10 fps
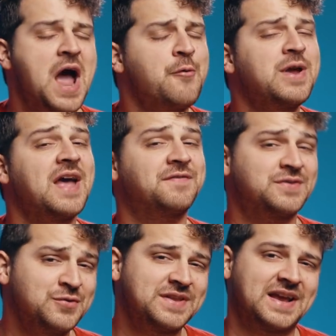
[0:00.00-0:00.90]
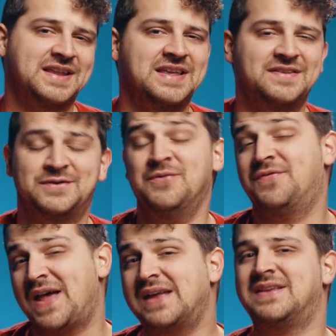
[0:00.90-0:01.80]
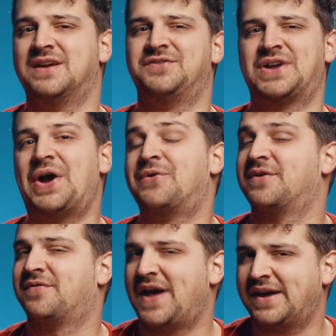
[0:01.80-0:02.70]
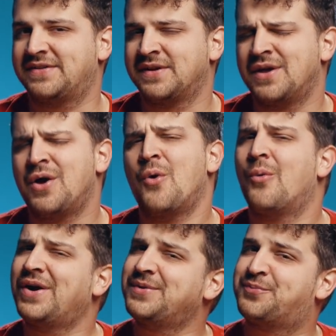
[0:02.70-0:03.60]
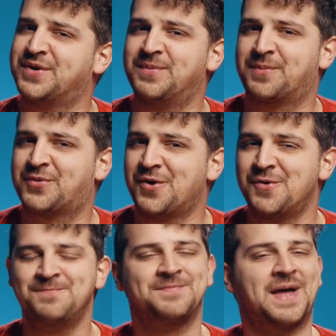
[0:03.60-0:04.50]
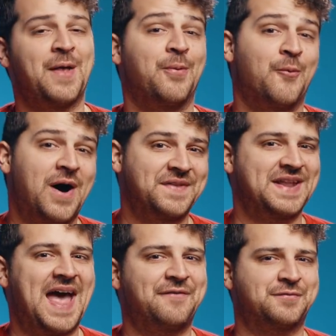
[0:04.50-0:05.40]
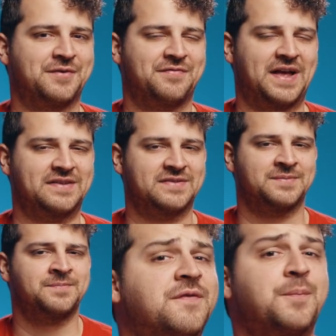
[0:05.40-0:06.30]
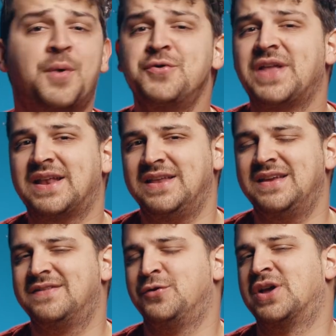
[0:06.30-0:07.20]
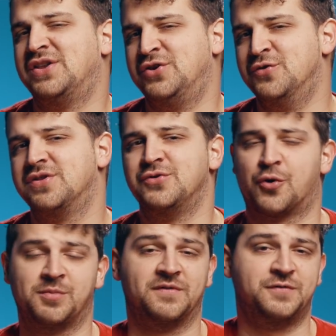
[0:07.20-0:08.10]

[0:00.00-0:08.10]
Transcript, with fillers: Now we have two techniques to fake the entire effect, one in Premiere Pro and one in After Effects. For both techniques you can use normal